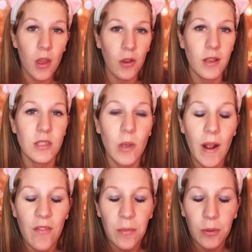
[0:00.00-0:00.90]
Okay, so I
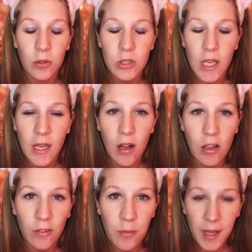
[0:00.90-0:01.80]
have the blue shade
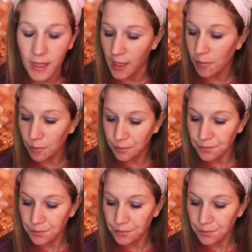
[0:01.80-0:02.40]
all over my lid.